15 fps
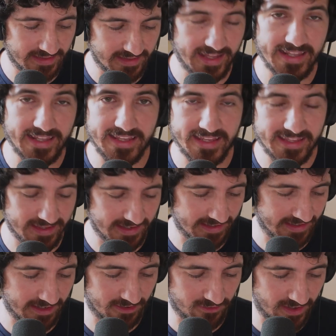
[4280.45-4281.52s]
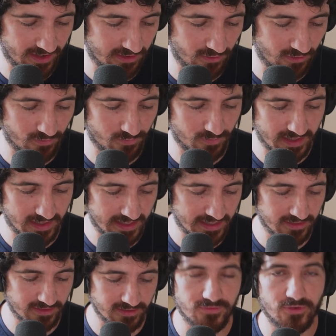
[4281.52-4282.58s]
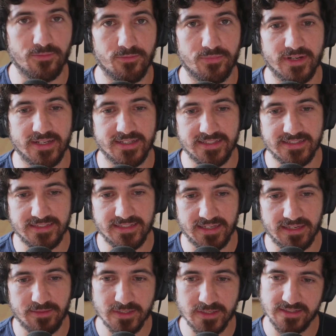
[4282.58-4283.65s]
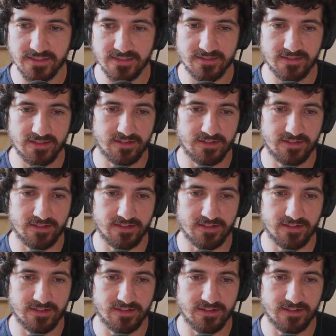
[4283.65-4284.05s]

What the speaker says: DALL-E that can create new combinations from pre-existing images